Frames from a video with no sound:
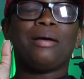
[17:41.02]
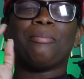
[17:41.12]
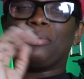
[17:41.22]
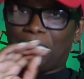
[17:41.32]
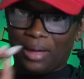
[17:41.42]

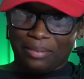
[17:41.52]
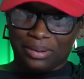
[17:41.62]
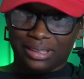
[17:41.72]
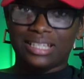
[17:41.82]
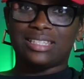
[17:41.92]
But
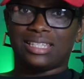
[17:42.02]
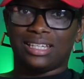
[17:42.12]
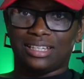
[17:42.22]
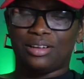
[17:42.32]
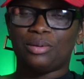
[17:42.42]
baby,
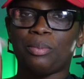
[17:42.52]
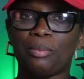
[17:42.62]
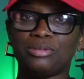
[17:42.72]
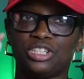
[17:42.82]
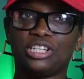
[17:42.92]
listen,
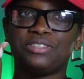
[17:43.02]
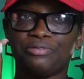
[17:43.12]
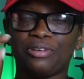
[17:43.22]
just